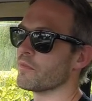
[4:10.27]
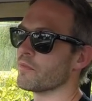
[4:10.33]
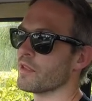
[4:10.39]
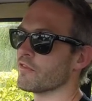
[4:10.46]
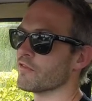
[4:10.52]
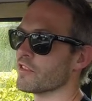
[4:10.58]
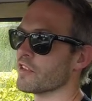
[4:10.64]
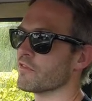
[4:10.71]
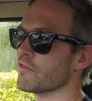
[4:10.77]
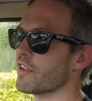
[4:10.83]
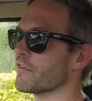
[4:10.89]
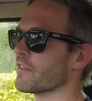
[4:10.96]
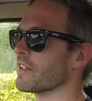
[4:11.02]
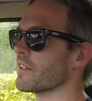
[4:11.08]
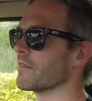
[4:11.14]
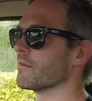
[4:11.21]
be freer
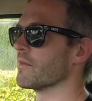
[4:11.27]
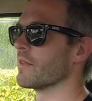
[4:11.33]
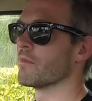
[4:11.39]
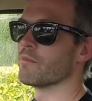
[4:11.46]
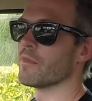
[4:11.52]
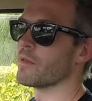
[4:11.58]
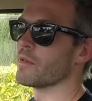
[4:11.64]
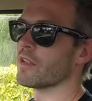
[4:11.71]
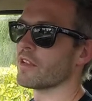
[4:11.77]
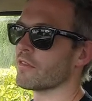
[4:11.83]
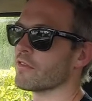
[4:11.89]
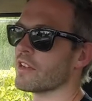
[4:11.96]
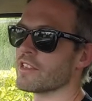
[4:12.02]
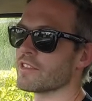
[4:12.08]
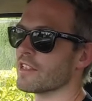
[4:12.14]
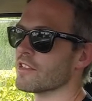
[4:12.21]
revving maybe like a
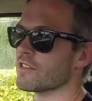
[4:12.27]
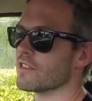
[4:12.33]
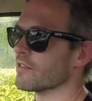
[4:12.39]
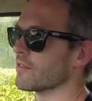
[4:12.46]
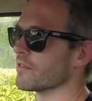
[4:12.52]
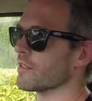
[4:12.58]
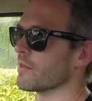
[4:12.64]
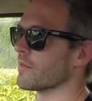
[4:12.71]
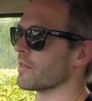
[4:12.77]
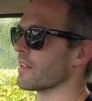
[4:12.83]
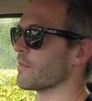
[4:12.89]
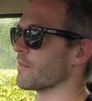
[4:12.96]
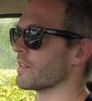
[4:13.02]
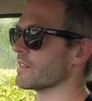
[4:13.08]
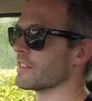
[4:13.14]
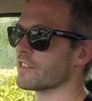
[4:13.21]
race engine or something
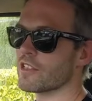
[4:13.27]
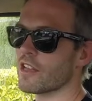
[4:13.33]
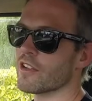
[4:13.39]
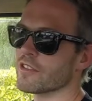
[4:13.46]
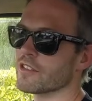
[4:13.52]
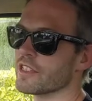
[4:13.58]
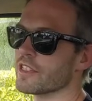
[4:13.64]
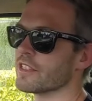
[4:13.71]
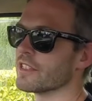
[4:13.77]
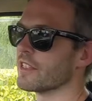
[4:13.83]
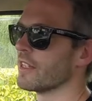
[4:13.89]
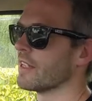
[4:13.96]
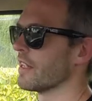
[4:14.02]
and be discarded.